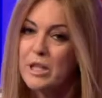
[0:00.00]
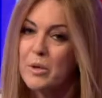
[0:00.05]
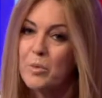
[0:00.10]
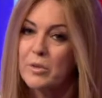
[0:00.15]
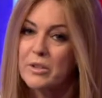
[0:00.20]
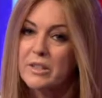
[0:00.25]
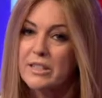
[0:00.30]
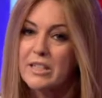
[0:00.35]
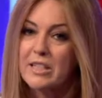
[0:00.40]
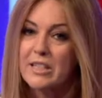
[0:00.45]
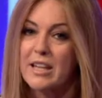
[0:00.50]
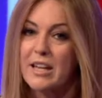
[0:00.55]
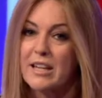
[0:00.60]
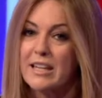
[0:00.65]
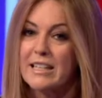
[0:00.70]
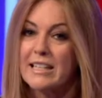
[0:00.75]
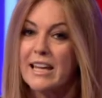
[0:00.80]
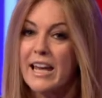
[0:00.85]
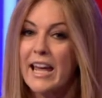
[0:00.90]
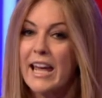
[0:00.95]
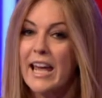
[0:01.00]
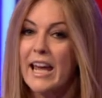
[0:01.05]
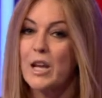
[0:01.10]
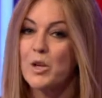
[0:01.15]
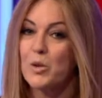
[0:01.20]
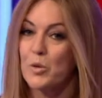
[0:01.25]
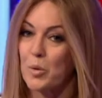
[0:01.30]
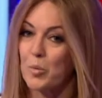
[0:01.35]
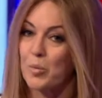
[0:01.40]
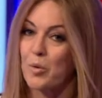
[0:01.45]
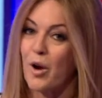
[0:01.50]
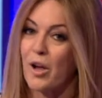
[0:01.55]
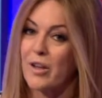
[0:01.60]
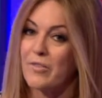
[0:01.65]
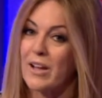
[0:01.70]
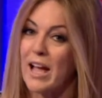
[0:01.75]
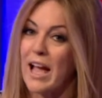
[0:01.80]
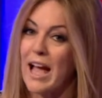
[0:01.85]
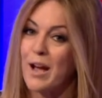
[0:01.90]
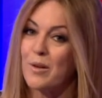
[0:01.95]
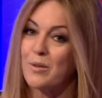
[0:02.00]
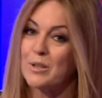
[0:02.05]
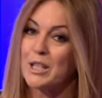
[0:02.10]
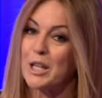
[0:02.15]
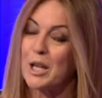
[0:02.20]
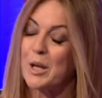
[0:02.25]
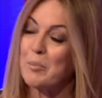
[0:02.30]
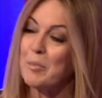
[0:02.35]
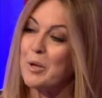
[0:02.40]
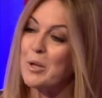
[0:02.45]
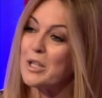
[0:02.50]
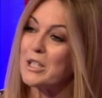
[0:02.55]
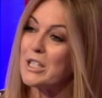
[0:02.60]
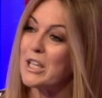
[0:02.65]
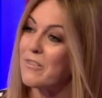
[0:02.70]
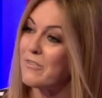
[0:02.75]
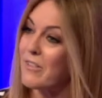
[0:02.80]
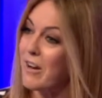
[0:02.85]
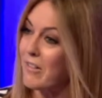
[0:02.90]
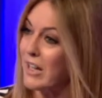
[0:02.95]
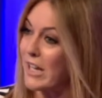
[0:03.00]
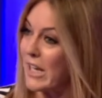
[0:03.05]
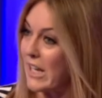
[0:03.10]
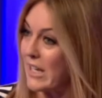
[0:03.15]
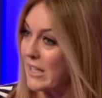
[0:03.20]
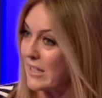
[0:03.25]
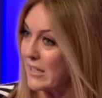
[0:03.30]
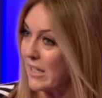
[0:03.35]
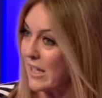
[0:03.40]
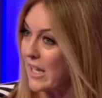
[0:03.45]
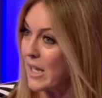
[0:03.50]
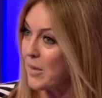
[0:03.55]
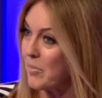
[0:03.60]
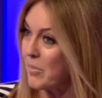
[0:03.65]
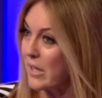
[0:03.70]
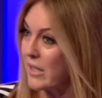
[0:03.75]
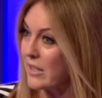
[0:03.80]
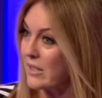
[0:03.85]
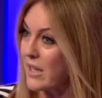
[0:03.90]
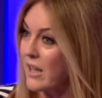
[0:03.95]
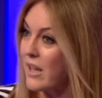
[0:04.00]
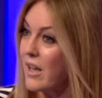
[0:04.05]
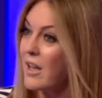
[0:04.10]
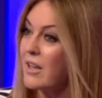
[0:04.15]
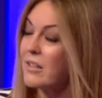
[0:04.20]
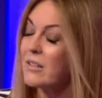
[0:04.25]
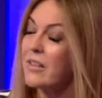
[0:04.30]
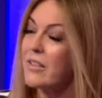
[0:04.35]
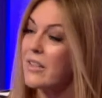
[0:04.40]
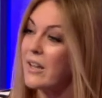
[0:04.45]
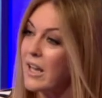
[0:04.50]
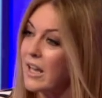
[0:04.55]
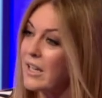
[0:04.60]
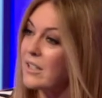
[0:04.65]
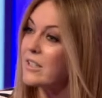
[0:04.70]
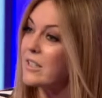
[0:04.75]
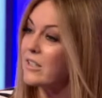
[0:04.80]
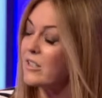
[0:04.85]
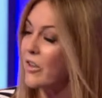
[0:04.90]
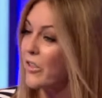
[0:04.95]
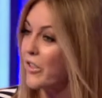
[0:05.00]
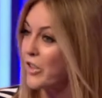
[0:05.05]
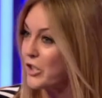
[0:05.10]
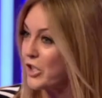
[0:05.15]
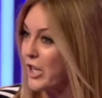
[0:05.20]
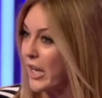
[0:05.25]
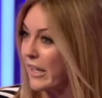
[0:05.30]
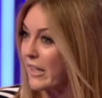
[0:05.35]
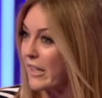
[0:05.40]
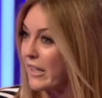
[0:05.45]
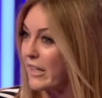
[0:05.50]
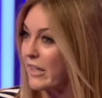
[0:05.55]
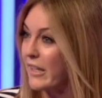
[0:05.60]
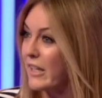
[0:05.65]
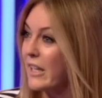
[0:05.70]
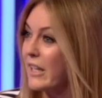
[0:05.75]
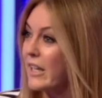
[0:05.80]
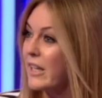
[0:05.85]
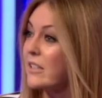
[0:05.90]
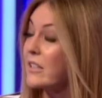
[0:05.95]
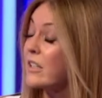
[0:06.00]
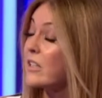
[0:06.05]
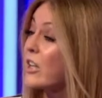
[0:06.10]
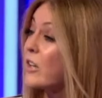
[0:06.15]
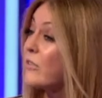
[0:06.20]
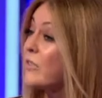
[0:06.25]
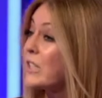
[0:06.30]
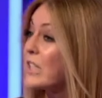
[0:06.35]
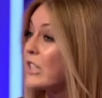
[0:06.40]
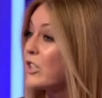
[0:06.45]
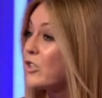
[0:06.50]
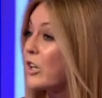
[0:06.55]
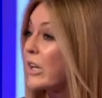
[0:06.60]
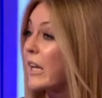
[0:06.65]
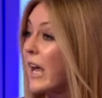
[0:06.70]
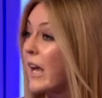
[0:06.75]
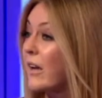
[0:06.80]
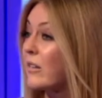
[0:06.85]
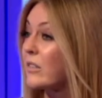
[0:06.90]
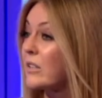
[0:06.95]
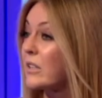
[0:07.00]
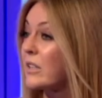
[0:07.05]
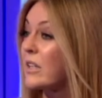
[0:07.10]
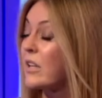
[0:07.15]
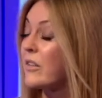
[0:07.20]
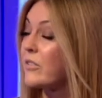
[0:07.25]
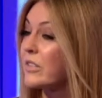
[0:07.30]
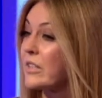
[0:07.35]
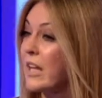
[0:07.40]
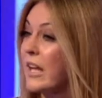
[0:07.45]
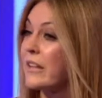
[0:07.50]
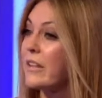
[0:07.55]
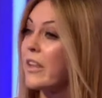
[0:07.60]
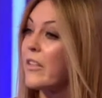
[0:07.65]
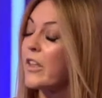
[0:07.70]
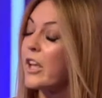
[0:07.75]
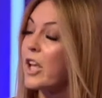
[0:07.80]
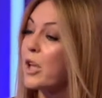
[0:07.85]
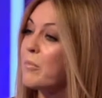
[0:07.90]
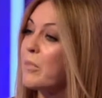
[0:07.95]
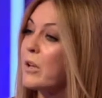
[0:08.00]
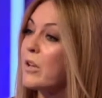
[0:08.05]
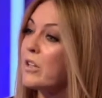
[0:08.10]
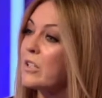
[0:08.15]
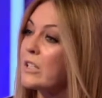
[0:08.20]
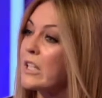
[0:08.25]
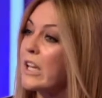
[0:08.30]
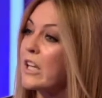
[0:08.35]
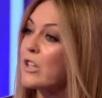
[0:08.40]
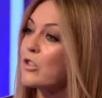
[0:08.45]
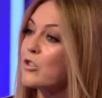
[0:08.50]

it wants to turn it into a private house. The community are very keen to keep it. So the latest on the Checker is that Dover District Council have said that the community can